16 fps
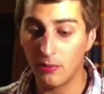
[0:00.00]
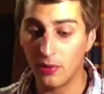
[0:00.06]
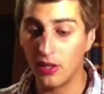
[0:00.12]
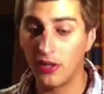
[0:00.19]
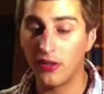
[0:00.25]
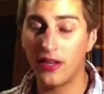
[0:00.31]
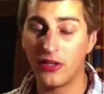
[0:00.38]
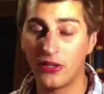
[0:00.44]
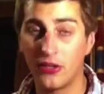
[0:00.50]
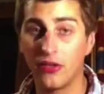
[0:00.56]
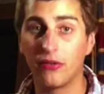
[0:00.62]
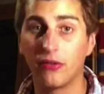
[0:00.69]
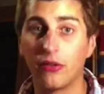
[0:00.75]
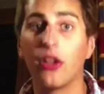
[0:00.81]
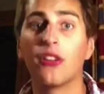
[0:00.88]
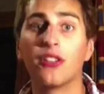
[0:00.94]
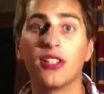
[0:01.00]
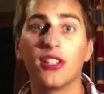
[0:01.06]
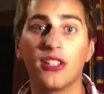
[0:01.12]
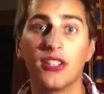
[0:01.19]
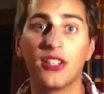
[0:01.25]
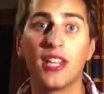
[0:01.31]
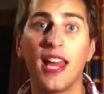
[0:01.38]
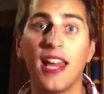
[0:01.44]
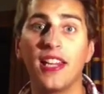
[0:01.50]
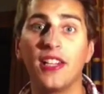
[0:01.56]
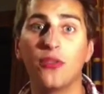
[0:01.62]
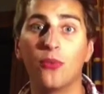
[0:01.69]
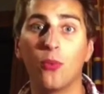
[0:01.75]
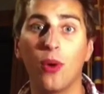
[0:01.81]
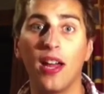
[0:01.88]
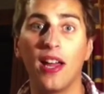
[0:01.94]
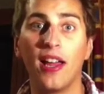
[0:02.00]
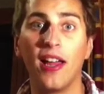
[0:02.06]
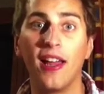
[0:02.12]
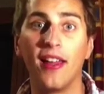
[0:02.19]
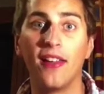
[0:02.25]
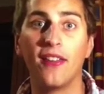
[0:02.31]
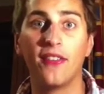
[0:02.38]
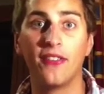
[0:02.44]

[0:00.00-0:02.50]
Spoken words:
but they sort of got to the stage where